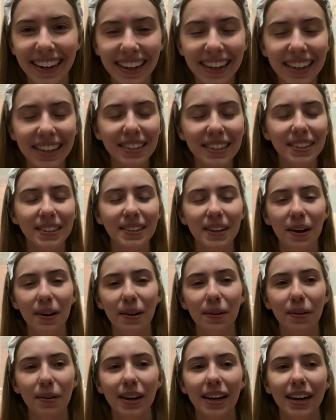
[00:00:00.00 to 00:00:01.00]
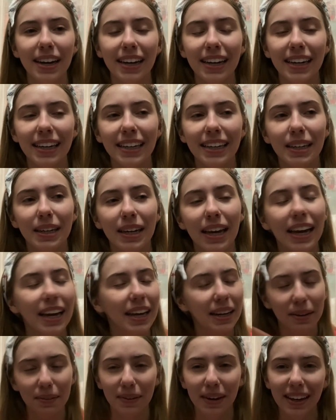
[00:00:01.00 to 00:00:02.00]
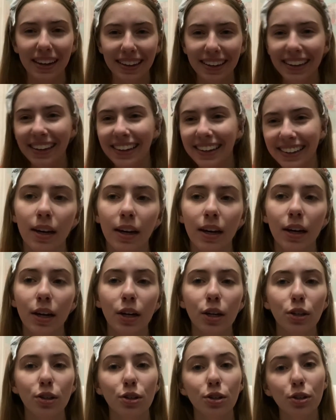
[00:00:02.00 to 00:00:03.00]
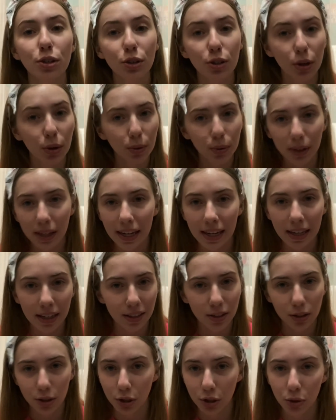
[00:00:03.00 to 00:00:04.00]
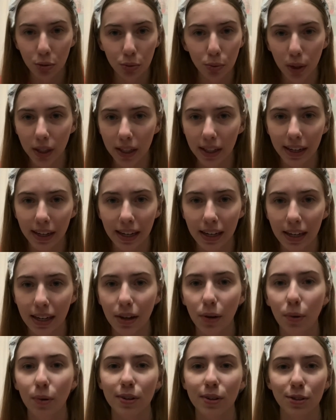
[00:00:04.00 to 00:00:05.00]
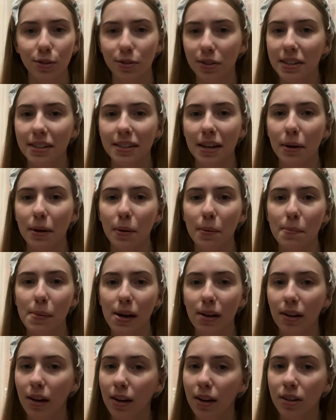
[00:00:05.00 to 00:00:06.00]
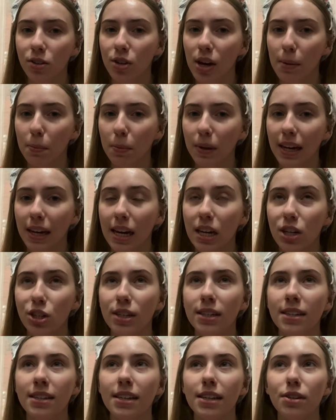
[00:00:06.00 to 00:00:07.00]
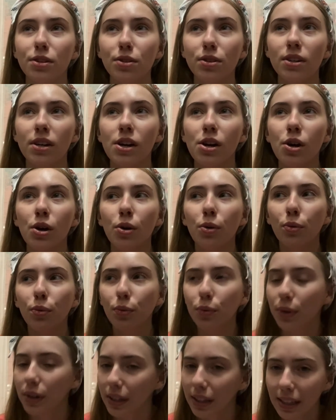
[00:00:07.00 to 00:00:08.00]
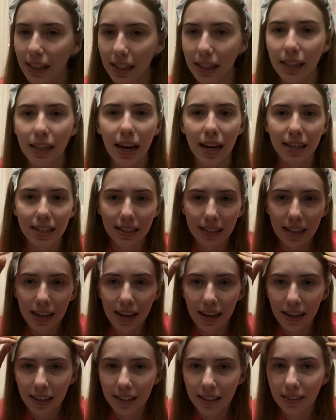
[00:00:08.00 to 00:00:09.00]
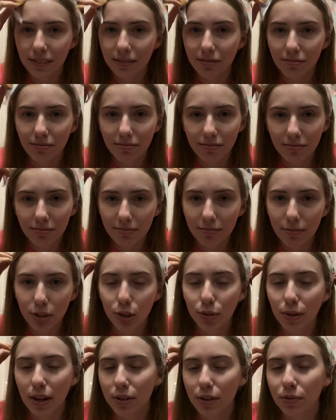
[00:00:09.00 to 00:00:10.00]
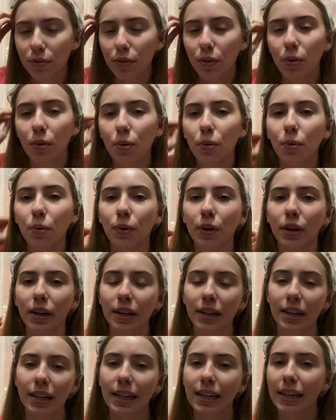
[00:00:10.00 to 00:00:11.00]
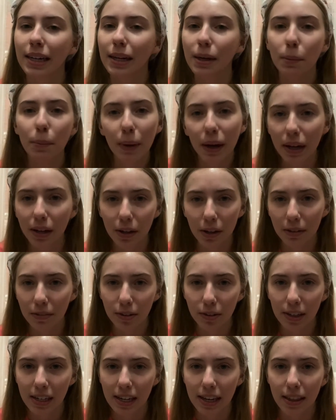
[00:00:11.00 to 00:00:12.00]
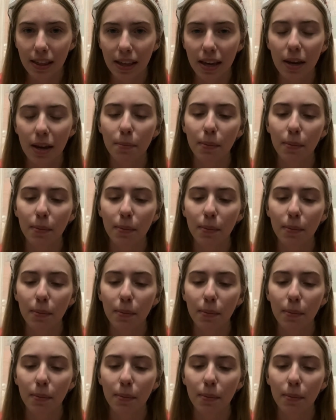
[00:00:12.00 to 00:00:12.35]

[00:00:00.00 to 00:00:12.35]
So anyway, don't get too worried or stressed out about college applications. It's really not that stressful or competitive or anything.